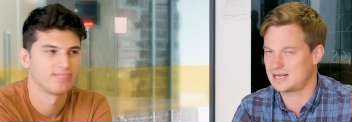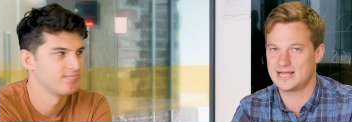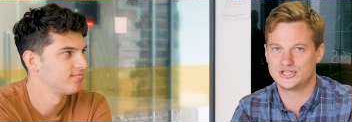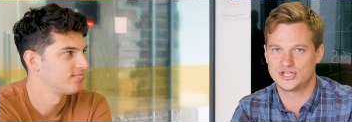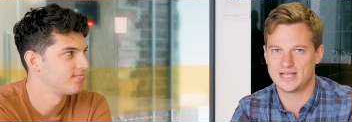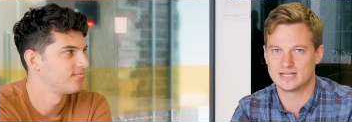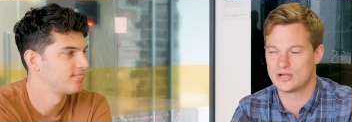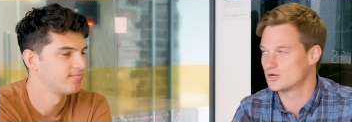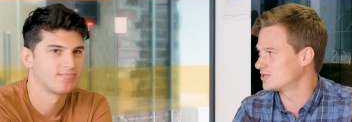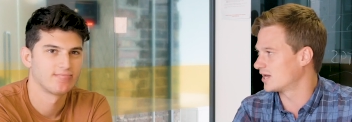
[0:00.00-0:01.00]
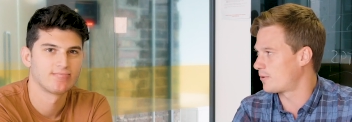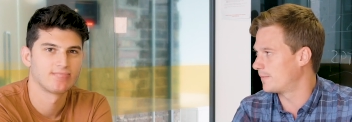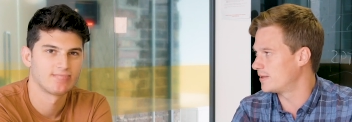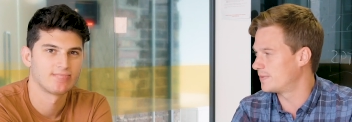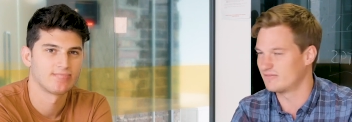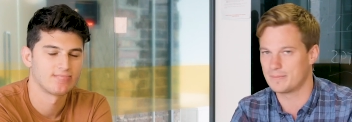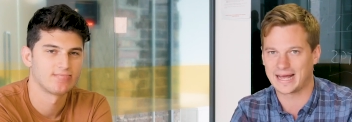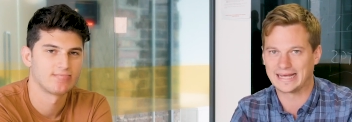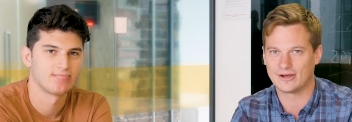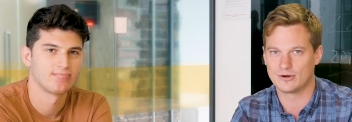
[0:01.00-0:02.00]
Speaker 1: Clean sheet, looks like probably a bit of a
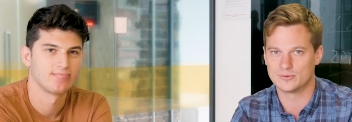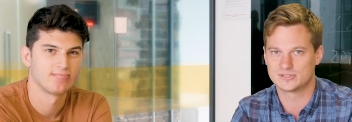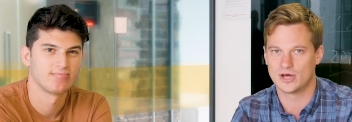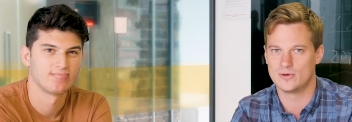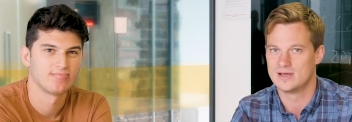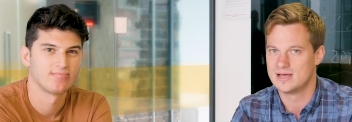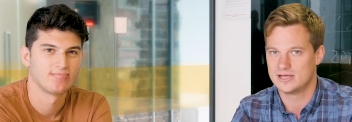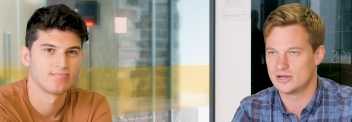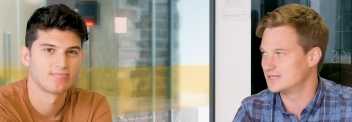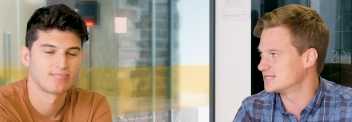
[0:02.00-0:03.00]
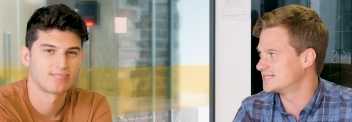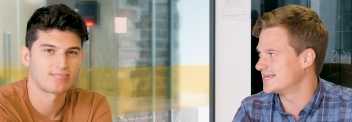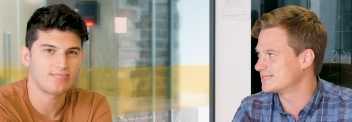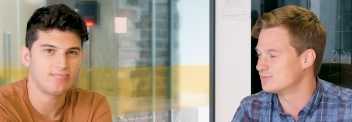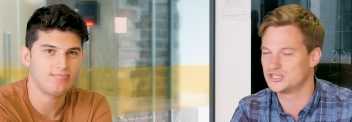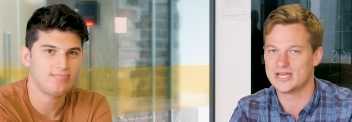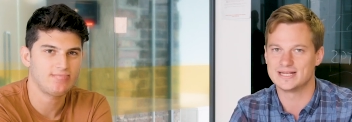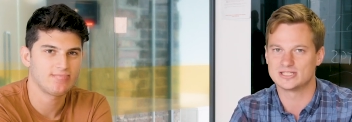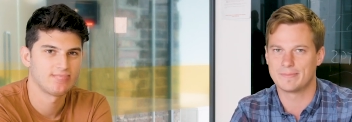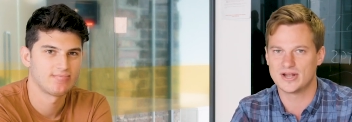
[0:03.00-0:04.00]
banker, and also, you know, he's an assist
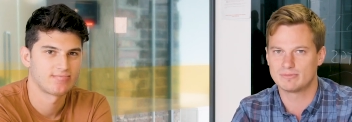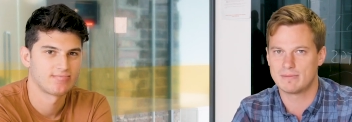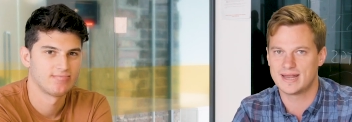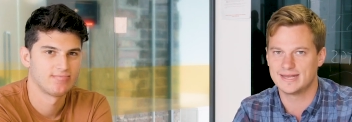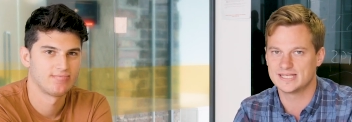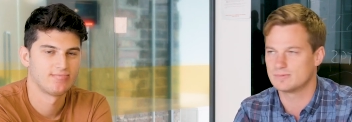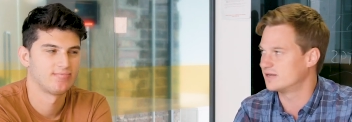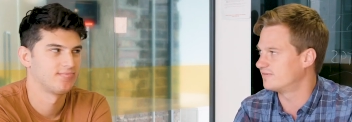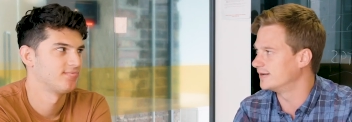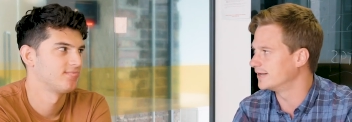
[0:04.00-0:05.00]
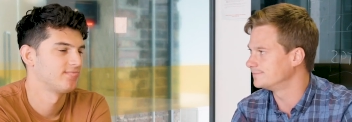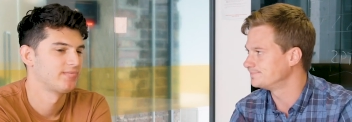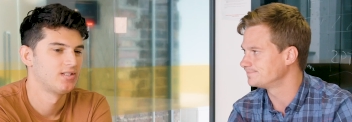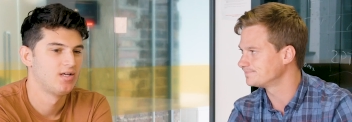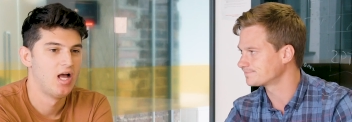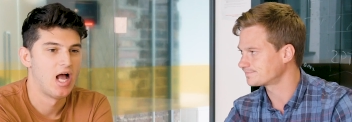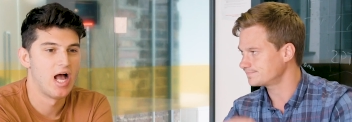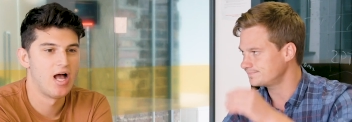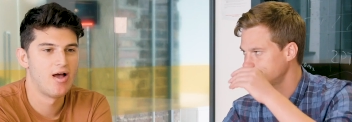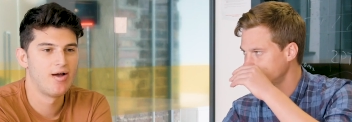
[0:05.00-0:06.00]
machine. So Benjamin Mendy is my defender.
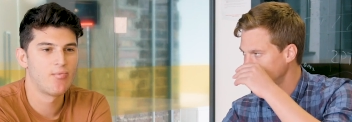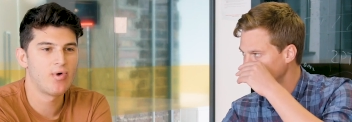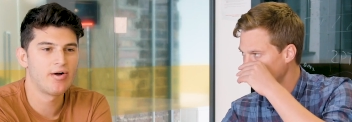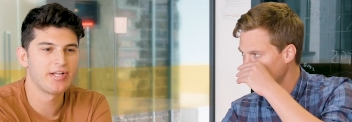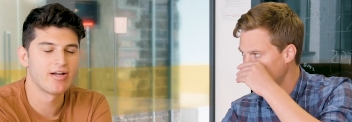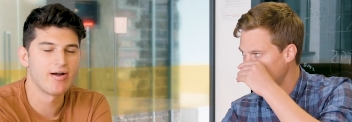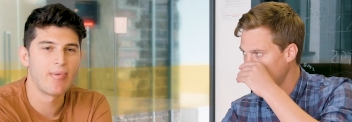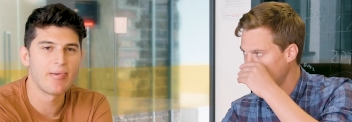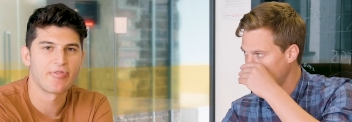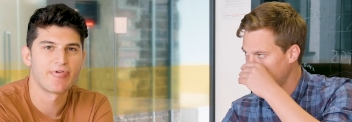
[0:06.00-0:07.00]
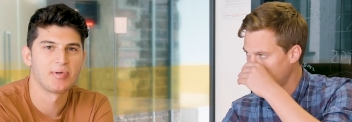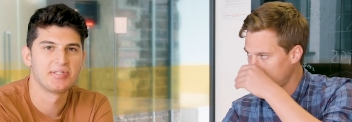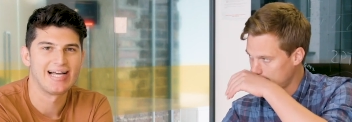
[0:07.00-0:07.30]
Speaker 2: Uh, well, you know, I might be 3 1